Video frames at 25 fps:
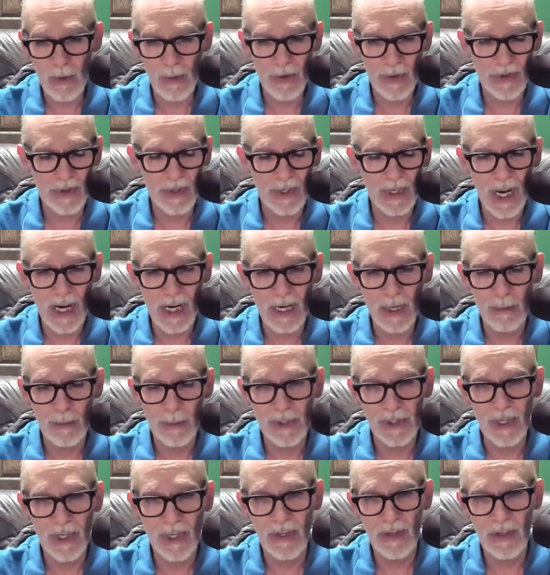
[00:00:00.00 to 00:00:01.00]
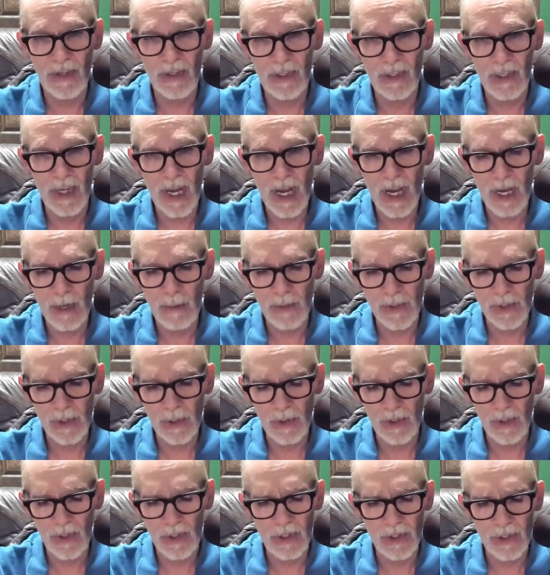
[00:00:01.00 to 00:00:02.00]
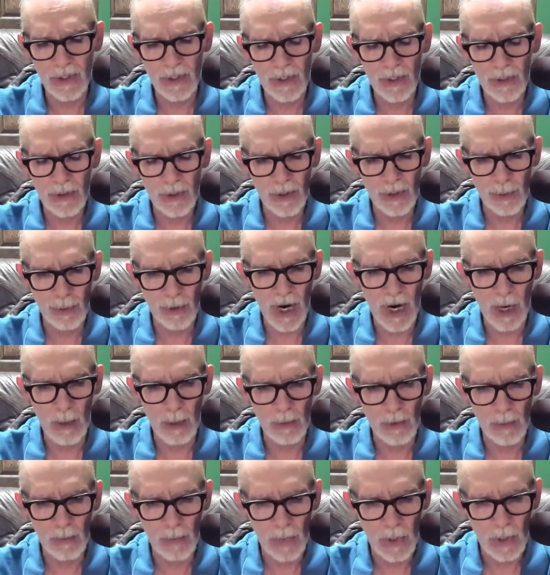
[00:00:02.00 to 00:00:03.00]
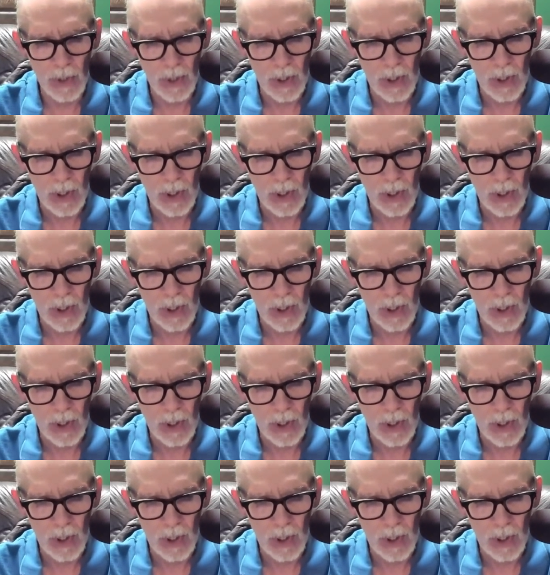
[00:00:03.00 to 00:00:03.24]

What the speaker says: with it 90% of the time. So it's a huge problem.